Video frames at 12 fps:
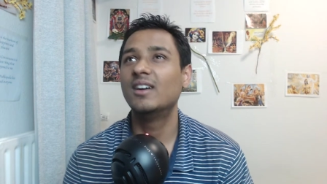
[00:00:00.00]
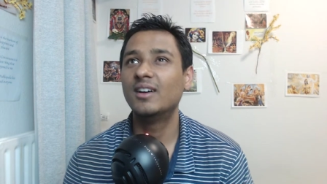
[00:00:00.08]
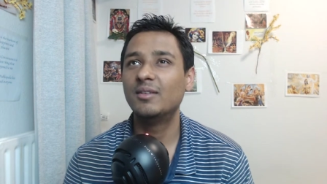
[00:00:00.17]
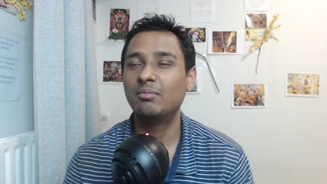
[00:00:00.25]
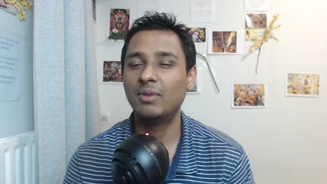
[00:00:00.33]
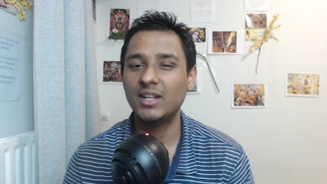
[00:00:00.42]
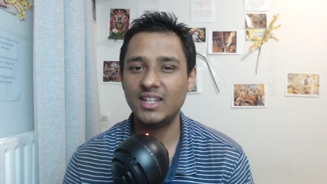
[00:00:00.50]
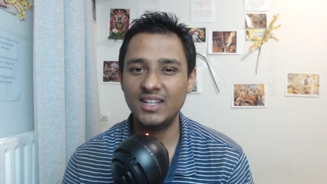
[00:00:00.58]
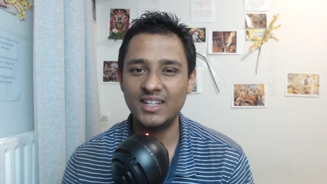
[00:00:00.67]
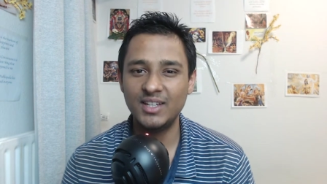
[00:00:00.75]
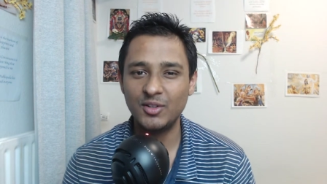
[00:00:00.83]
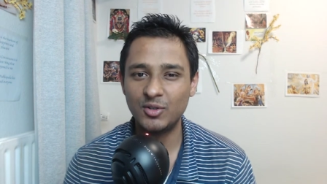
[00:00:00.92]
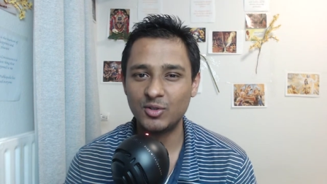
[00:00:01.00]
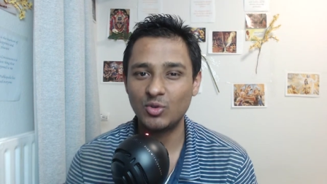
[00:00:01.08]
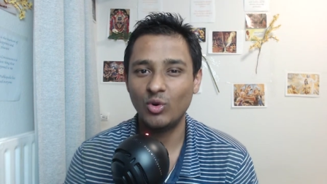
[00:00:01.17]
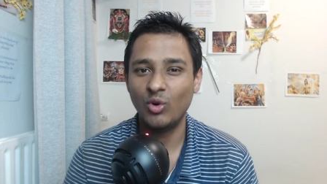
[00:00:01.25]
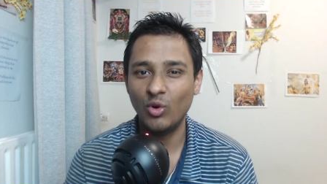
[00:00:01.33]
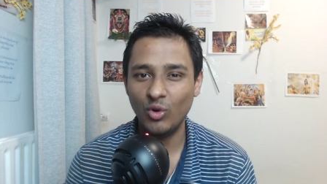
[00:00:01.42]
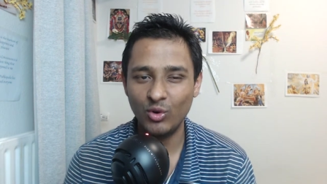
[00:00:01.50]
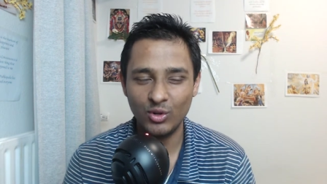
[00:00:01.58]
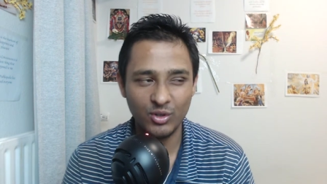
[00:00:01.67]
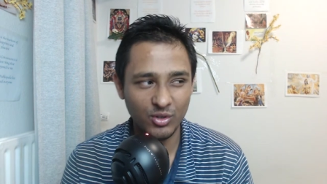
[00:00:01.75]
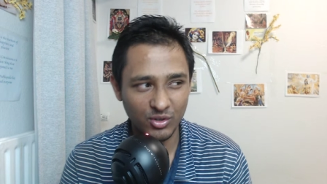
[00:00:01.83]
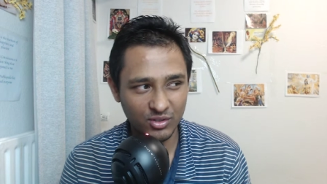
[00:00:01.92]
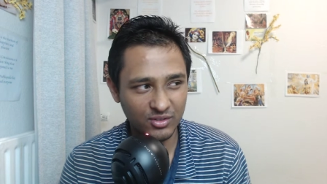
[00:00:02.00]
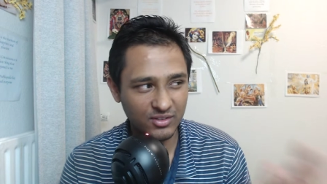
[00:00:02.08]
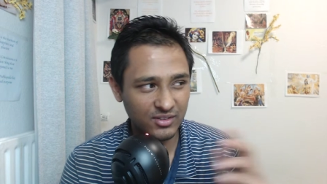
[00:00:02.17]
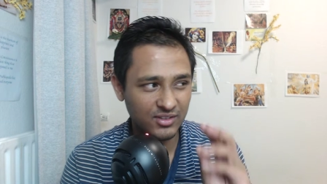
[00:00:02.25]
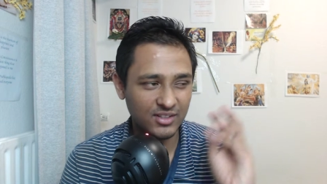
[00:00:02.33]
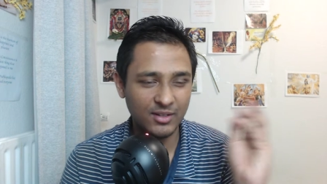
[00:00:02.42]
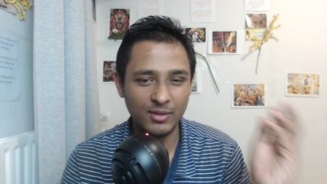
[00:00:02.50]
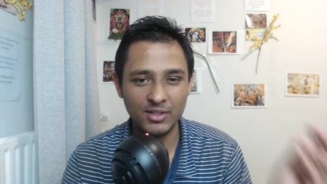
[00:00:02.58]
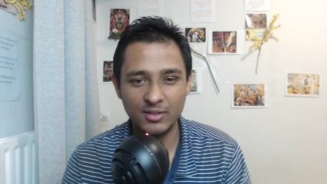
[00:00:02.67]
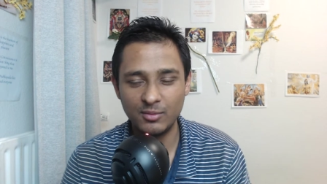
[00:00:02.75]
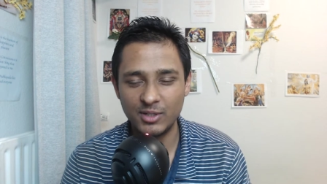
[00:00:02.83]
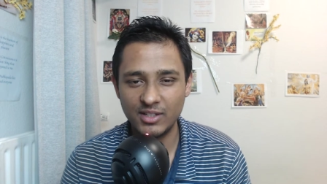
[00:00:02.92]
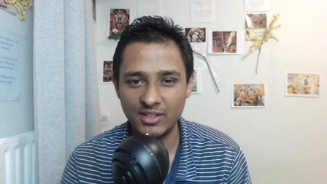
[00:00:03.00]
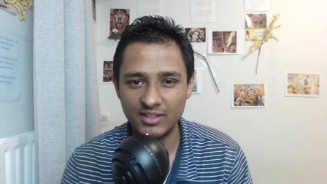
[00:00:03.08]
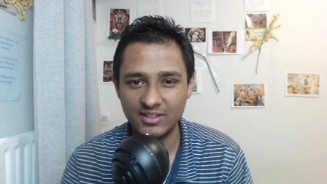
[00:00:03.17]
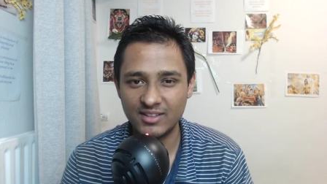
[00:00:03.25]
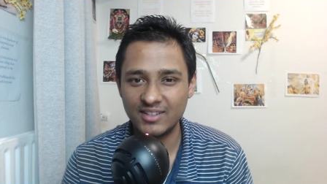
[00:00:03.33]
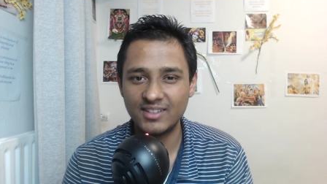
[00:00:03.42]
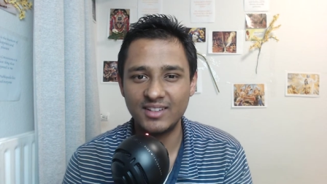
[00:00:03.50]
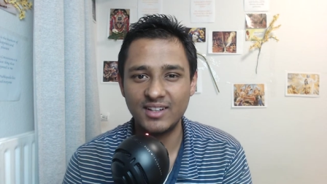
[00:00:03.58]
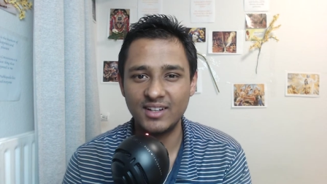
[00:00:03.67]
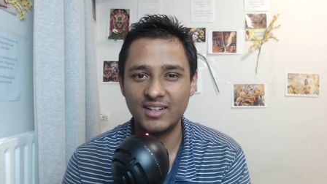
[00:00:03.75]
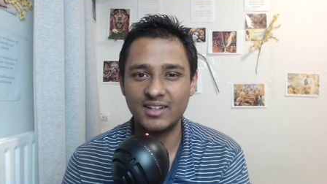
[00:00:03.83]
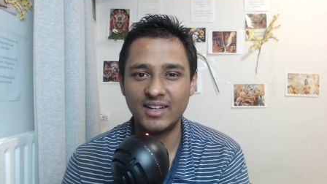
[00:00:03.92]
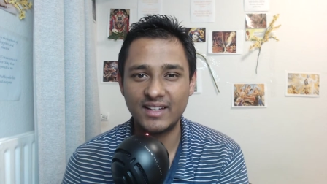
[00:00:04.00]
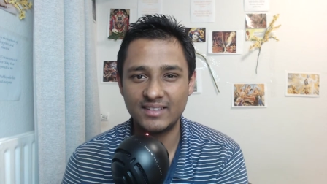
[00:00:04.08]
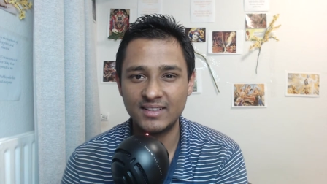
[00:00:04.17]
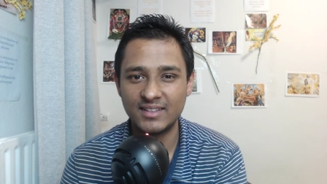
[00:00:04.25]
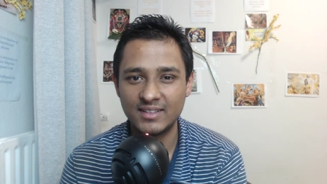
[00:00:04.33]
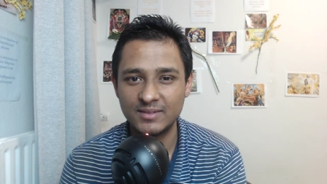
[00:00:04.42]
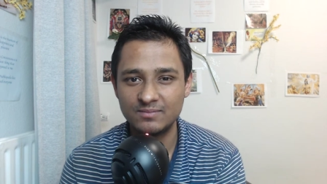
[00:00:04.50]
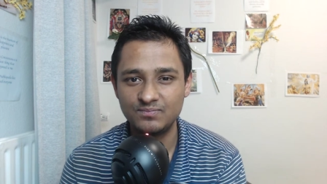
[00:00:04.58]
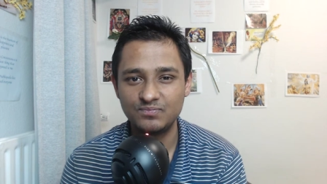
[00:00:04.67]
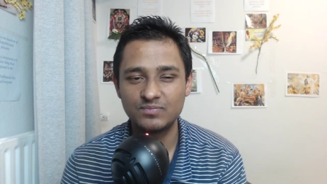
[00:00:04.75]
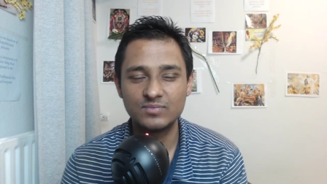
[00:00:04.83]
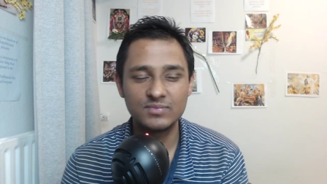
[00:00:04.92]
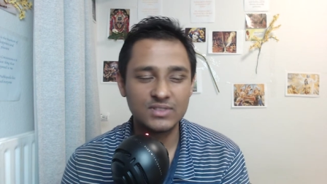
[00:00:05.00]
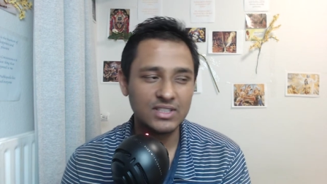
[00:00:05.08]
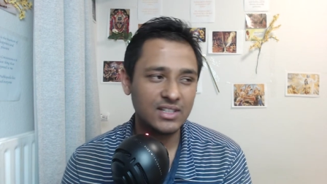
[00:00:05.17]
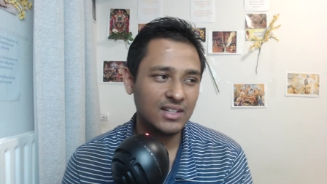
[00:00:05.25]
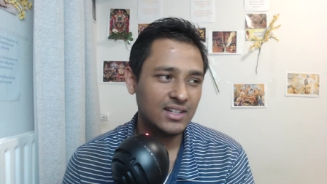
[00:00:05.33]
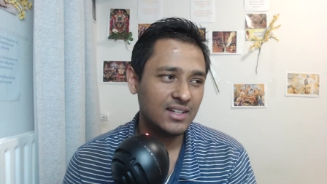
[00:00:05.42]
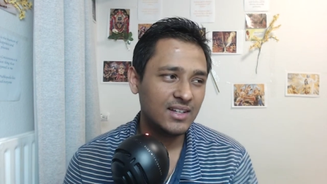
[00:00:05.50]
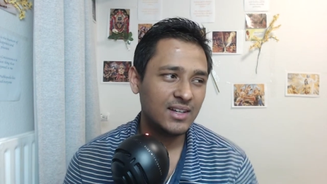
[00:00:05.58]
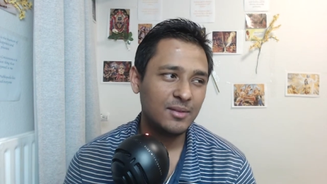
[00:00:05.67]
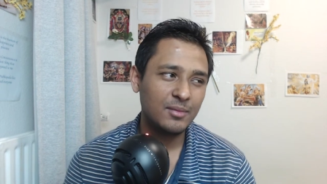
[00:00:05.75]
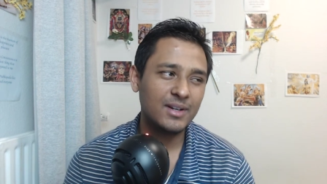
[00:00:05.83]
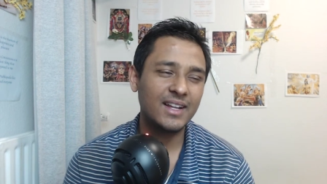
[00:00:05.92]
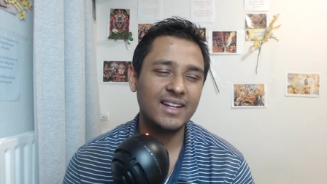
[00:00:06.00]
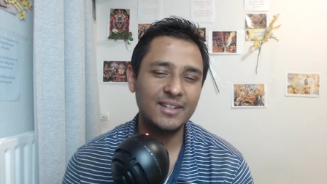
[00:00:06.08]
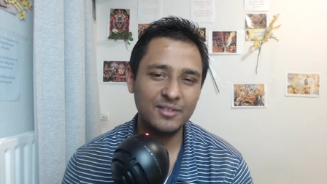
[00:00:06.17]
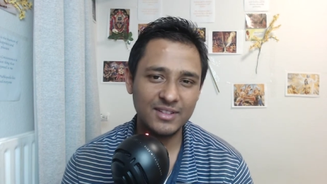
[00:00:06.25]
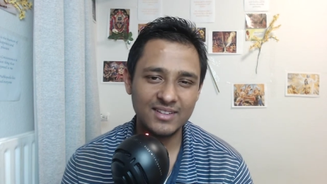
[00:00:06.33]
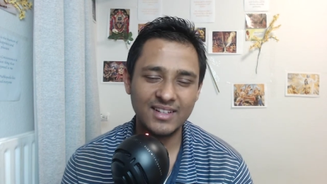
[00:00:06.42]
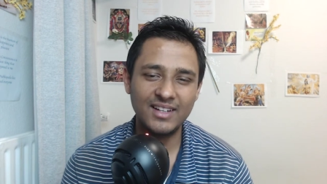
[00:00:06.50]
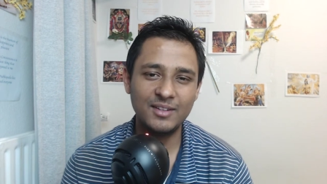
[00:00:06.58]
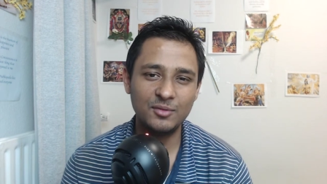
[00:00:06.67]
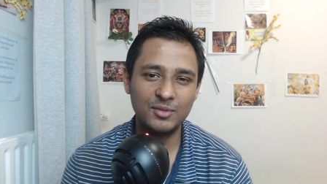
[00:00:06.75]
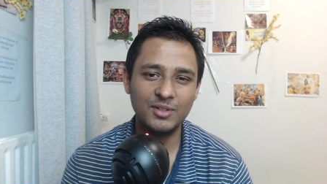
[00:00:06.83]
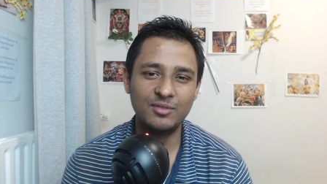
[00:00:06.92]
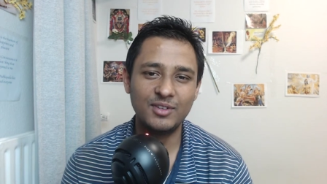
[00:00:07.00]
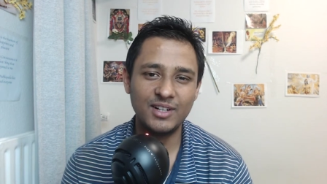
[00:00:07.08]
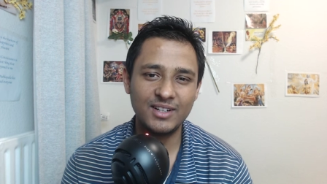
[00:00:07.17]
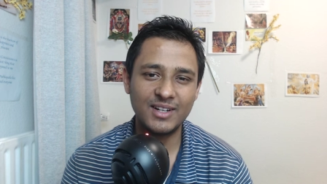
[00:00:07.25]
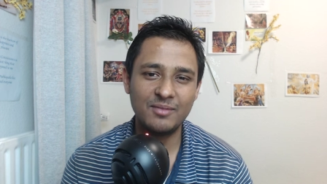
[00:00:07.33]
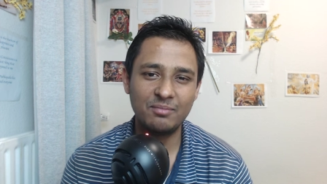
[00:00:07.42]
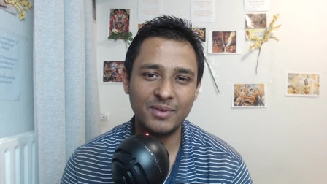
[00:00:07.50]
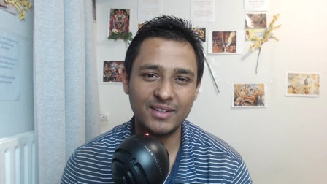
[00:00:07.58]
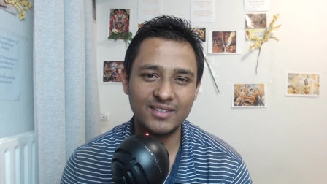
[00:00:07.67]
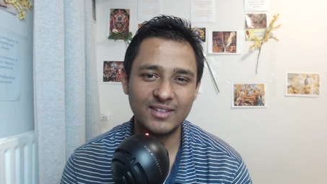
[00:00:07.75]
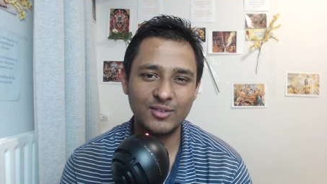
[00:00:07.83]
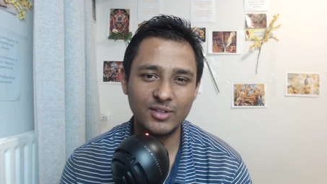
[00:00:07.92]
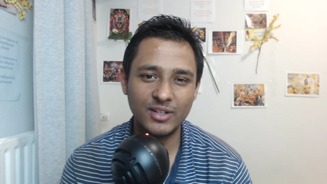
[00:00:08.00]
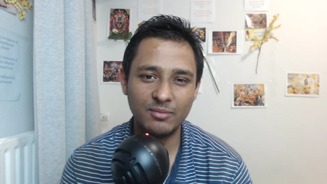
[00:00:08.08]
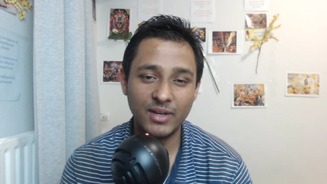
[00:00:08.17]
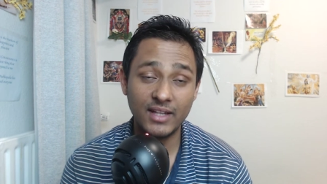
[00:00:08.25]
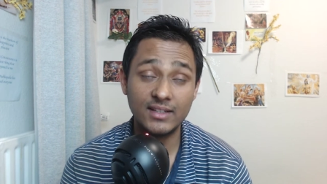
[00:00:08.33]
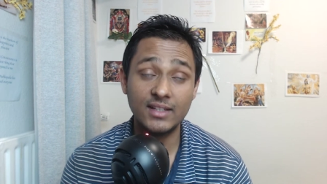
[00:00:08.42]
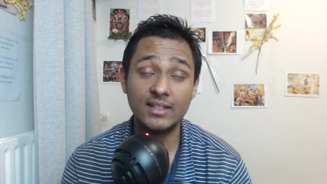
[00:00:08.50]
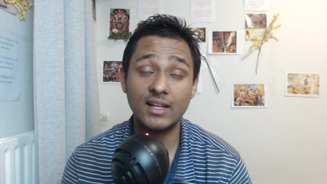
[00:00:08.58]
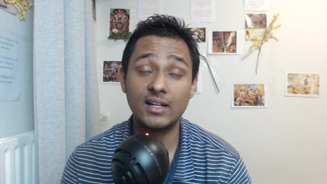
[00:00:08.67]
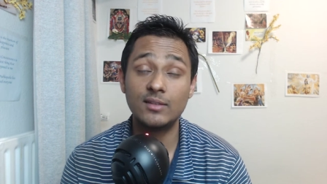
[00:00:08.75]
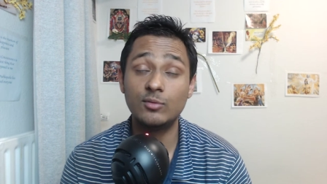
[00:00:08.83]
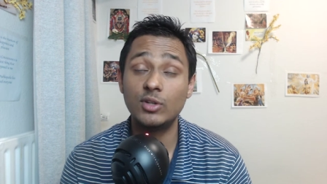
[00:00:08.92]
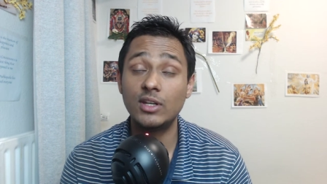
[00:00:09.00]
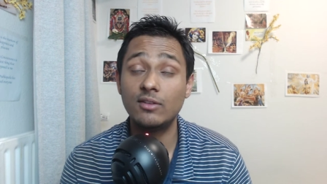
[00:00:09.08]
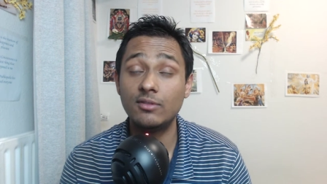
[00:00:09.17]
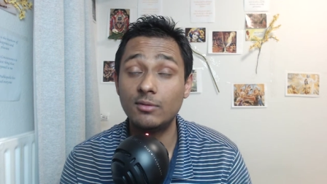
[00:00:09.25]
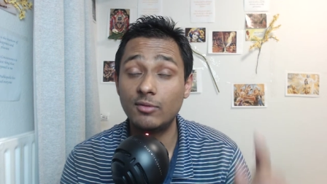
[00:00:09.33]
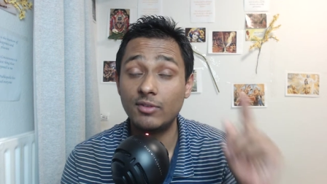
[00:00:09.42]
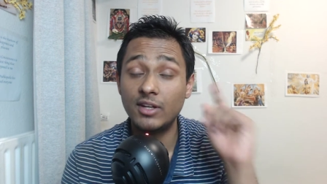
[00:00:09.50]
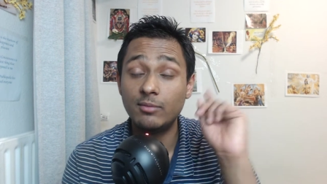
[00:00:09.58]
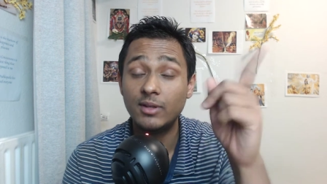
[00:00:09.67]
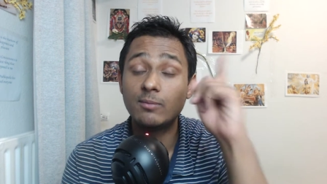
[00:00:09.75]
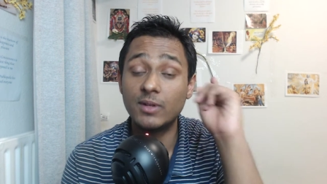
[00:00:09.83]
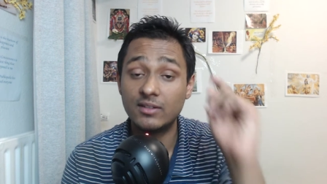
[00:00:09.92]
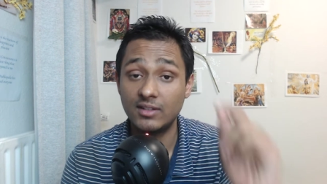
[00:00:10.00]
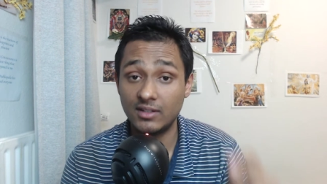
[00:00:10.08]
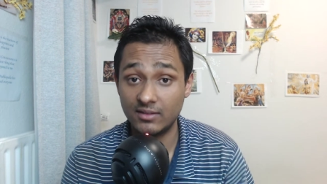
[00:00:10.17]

money or gold or some other materialistic uh, asset but anyways narad muni felt compassion on him and then narad muni gave him a very big blessing